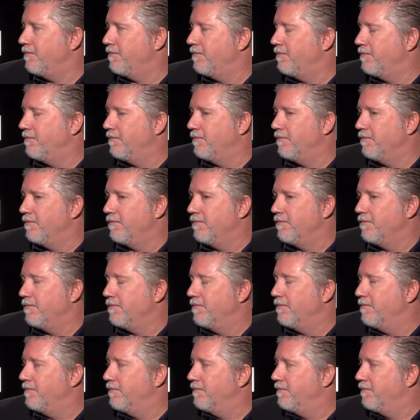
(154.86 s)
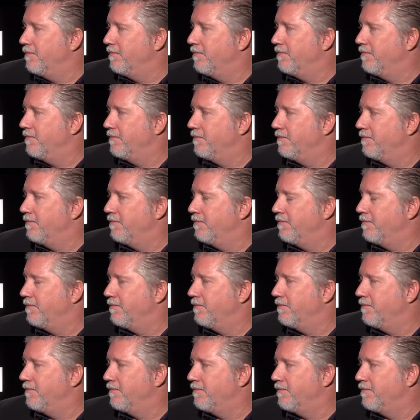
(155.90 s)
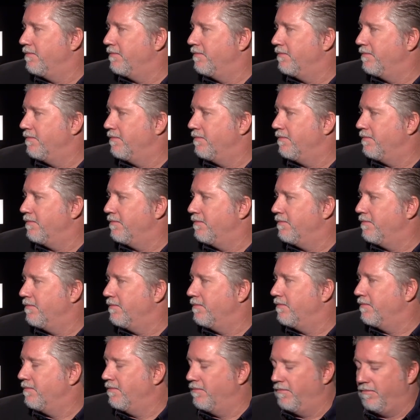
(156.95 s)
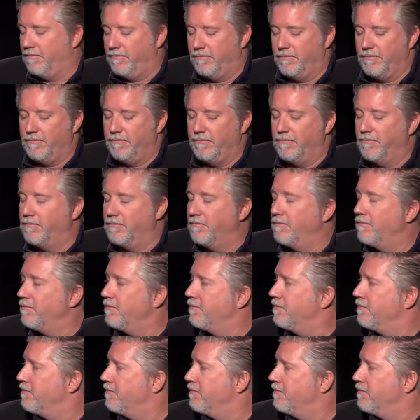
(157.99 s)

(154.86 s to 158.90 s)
This person isn't speaking.